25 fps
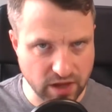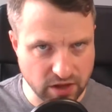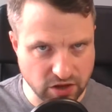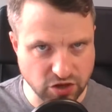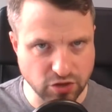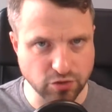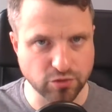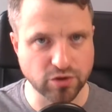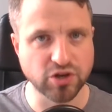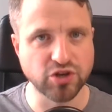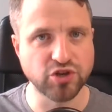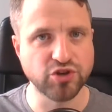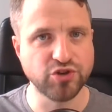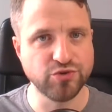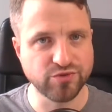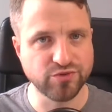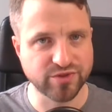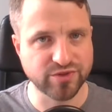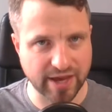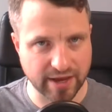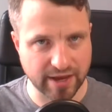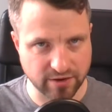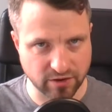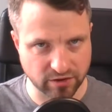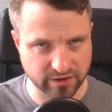you can use
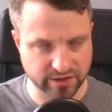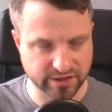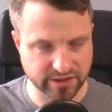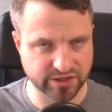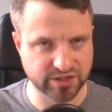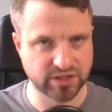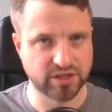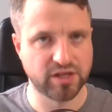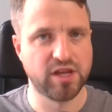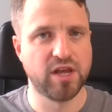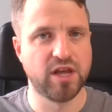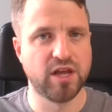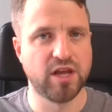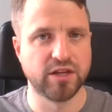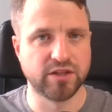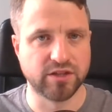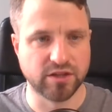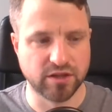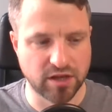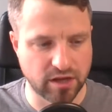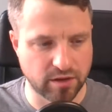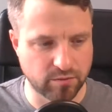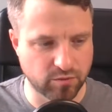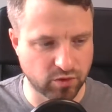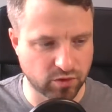that knowledge to
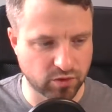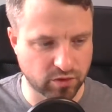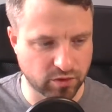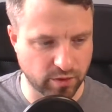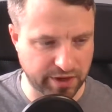learn more